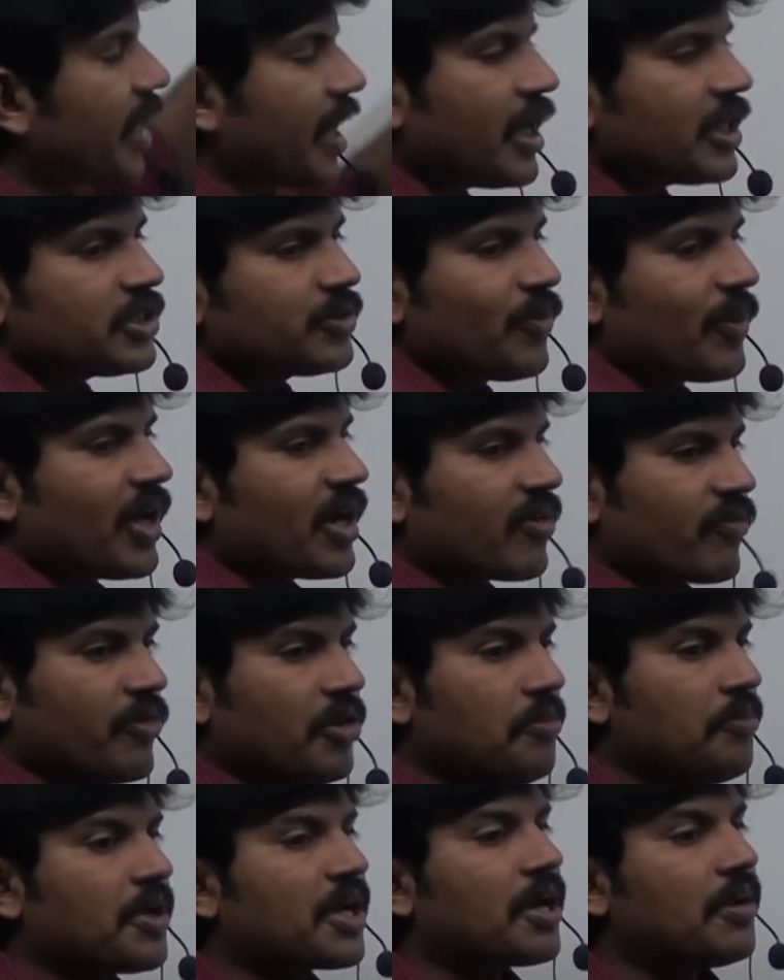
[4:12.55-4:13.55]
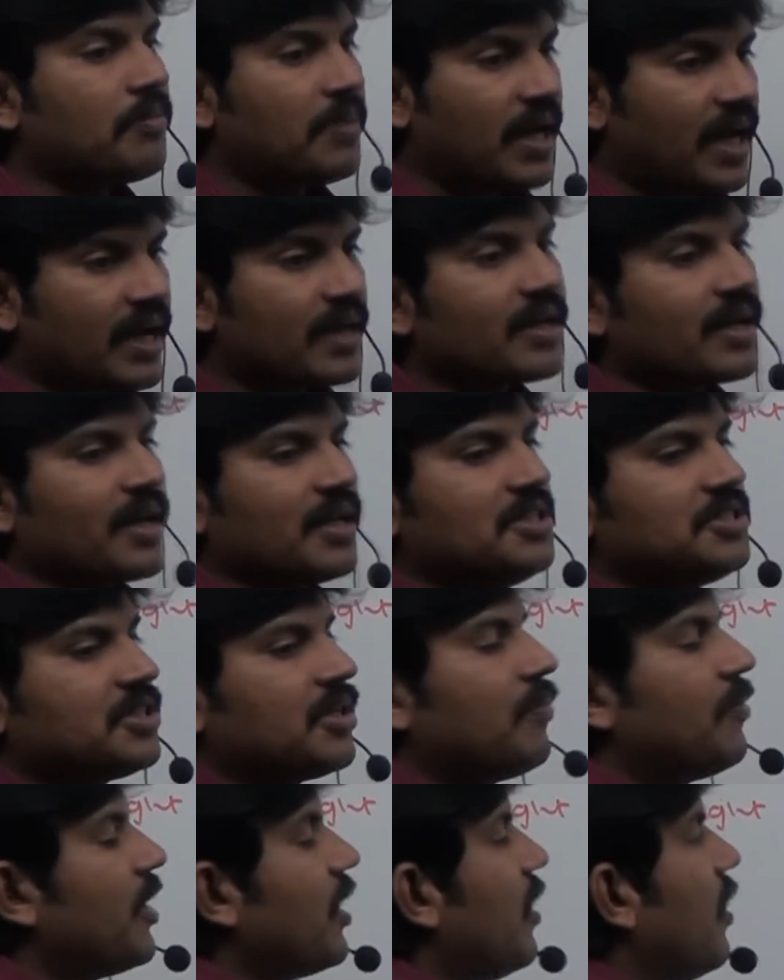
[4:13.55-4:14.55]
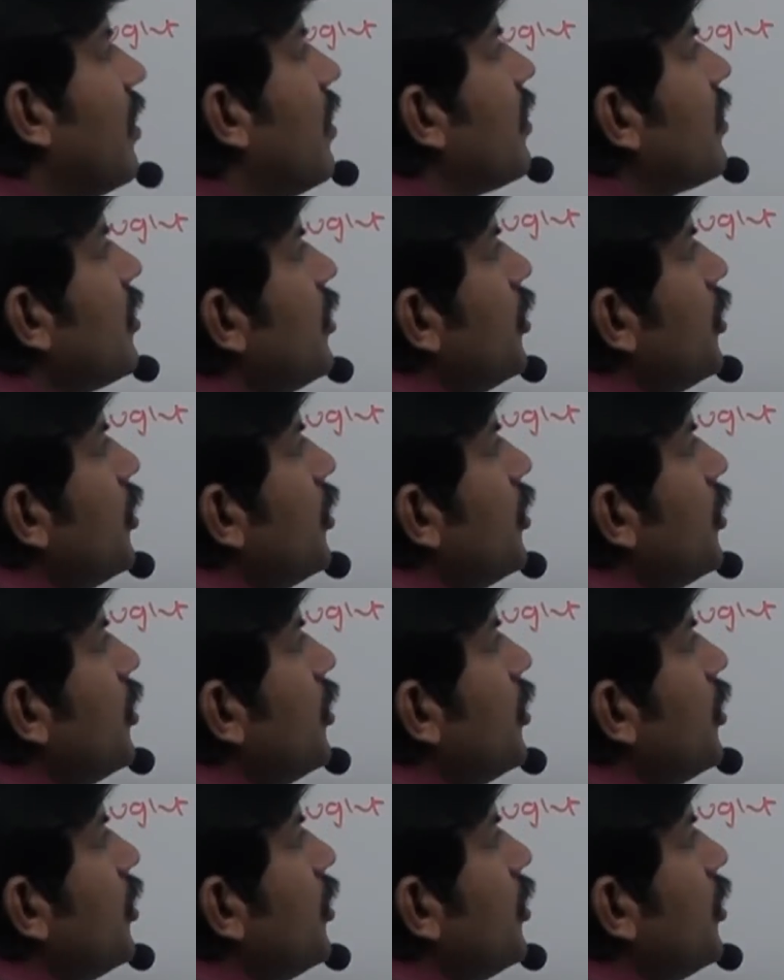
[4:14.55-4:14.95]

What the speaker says: catch block will become unreachable.